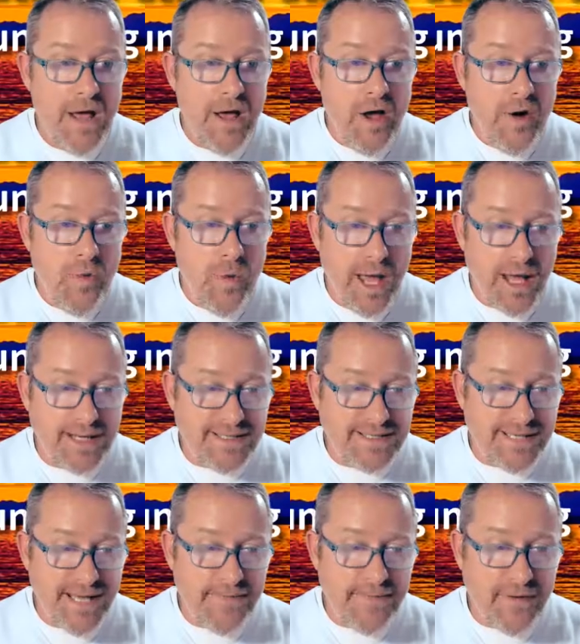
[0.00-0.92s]
We had a
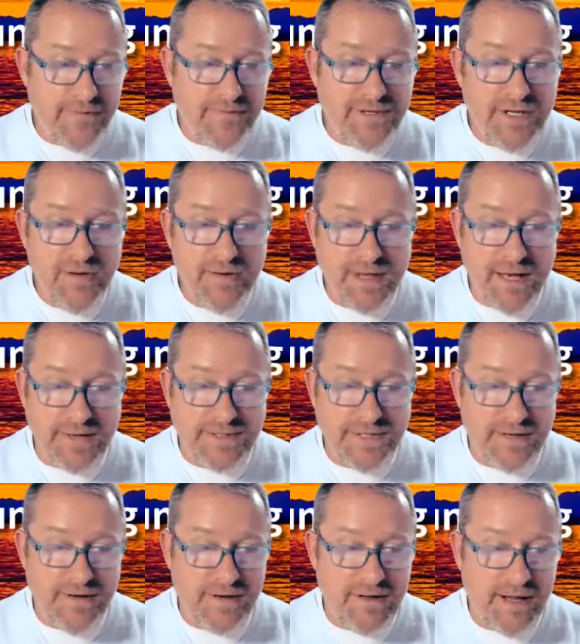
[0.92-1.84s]
sample of 2,000
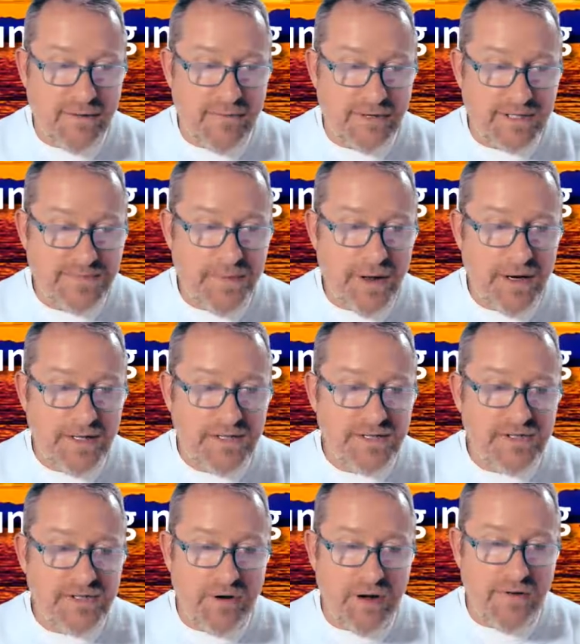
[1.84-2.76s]
online respondents
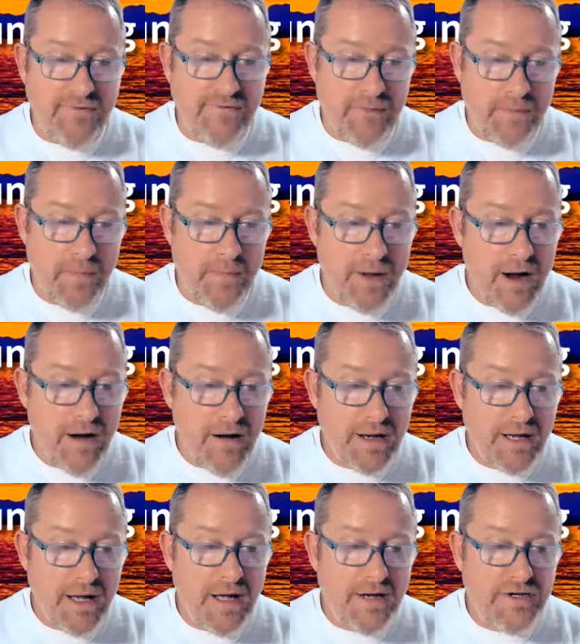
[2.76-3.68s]
drawn from
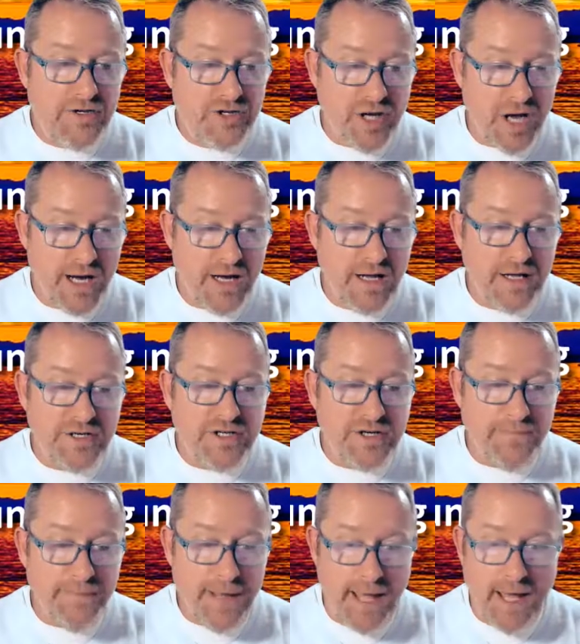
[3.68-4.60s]
America, China,
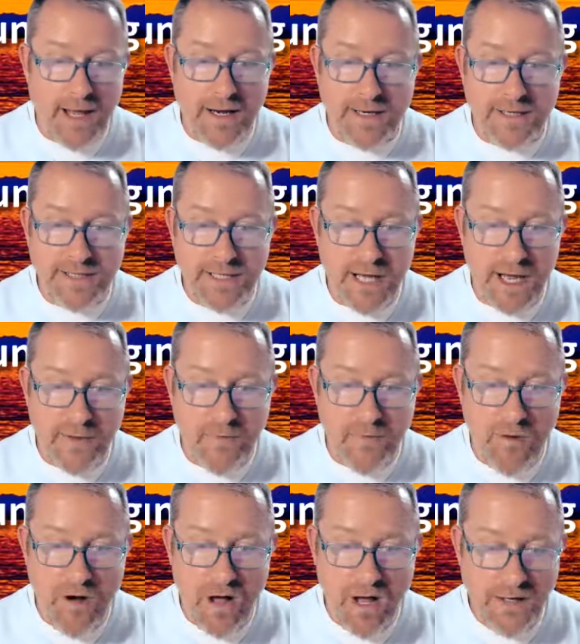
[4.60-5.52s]
Japan, and
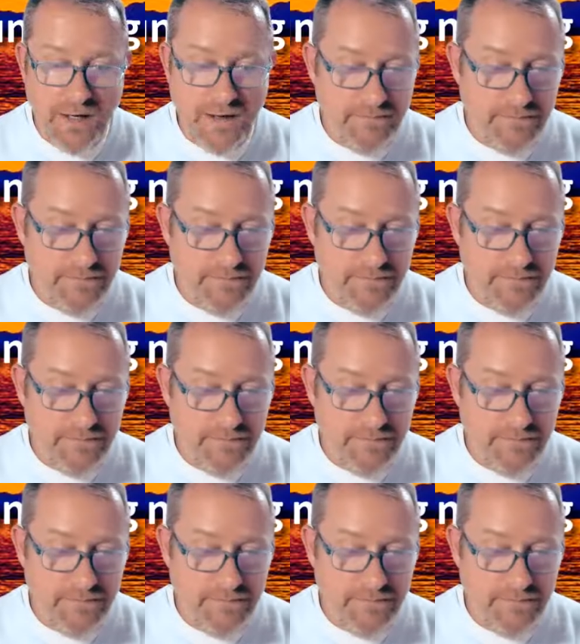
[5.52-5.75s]
Taiwan.